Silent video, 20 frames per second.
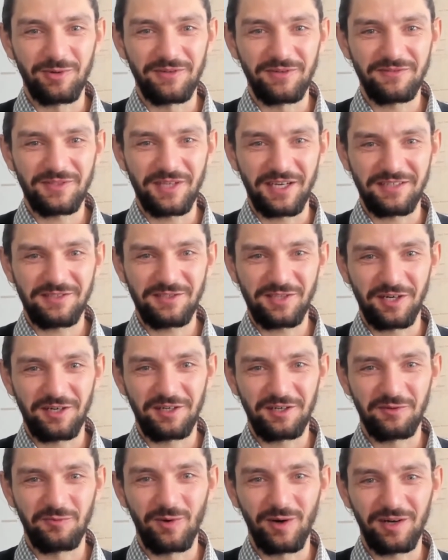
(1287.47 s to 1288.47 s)
I
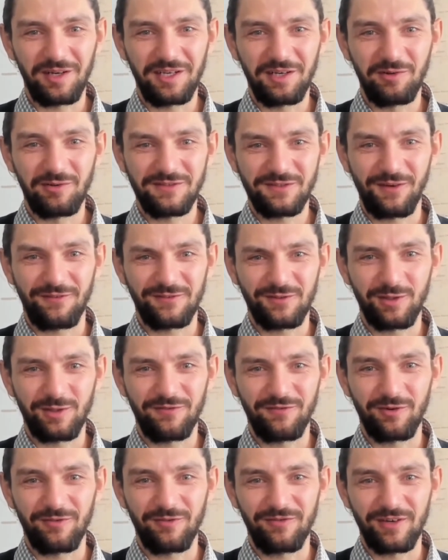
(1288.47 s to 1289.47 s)
started working with
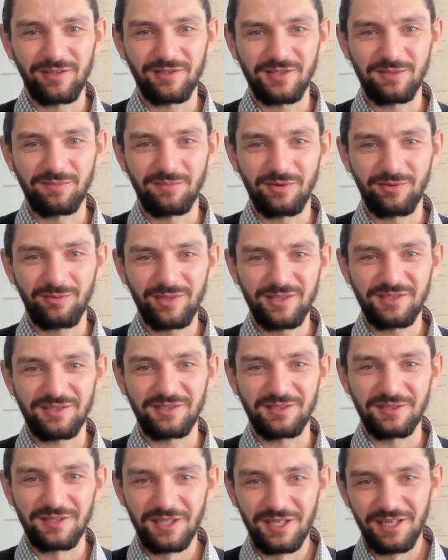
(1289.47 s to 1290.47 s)
software for a very simple
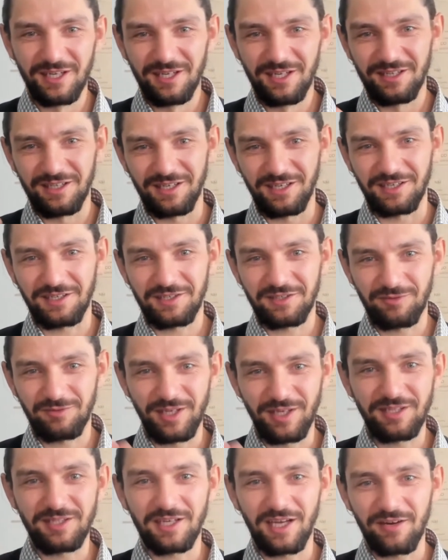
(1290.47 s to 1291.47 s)
reason. Like
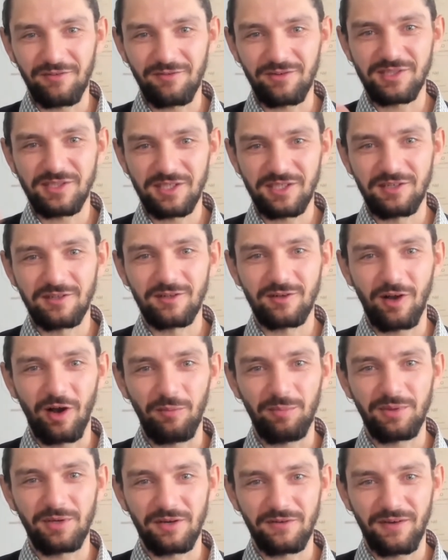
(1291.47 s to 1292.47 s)
creating every single
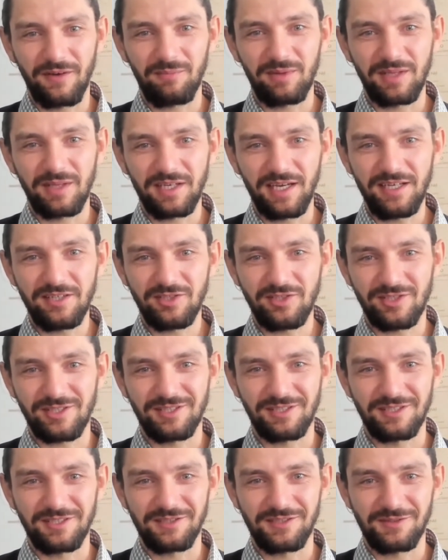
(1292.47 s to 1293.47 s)
copy of
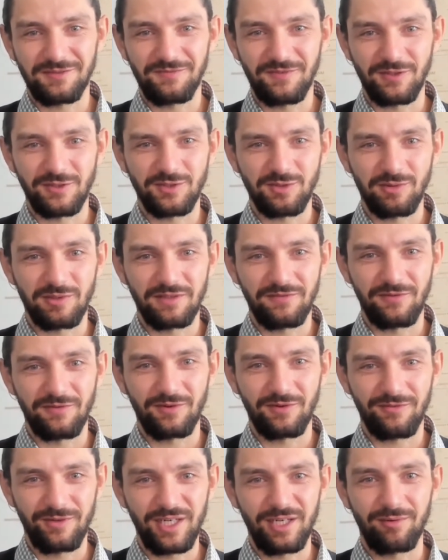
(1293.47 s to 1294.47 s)
application is virtually
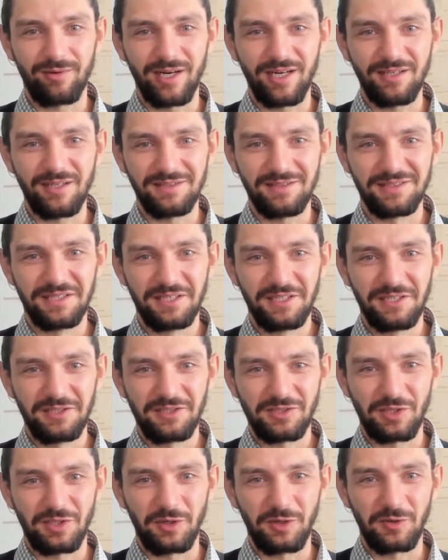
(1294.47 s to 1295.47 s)
for free, right?
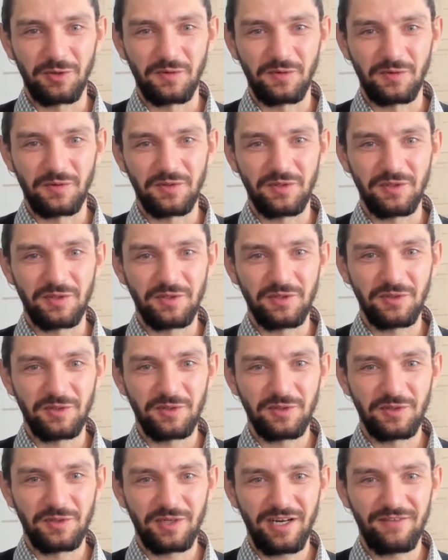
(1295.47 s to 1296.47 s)
So
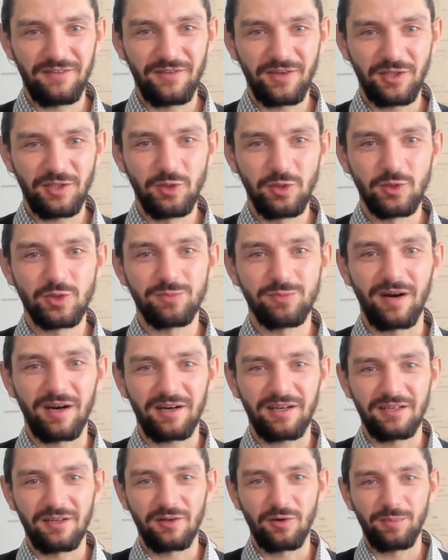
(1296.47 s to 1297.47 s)
you have a huge
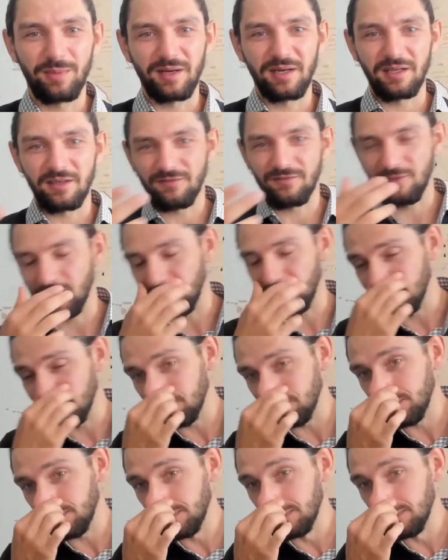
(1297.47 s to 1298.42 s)
market opening for